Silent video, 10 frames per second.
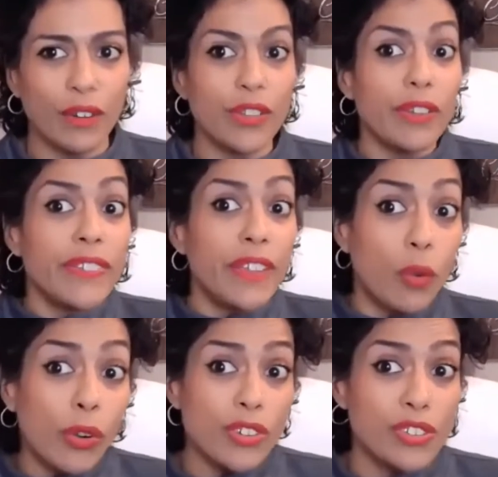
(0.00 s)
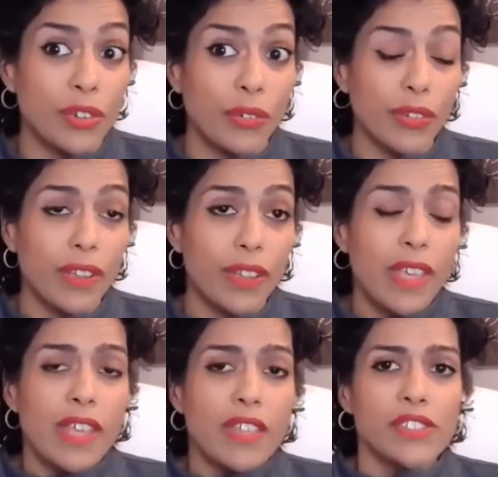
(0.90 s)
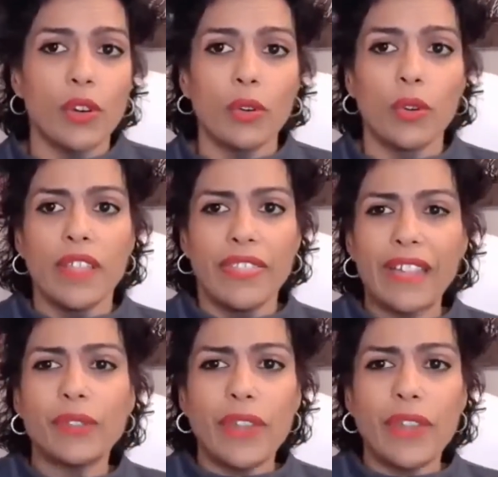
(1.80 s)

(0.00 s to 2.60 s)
or they're in the orange zone? So that's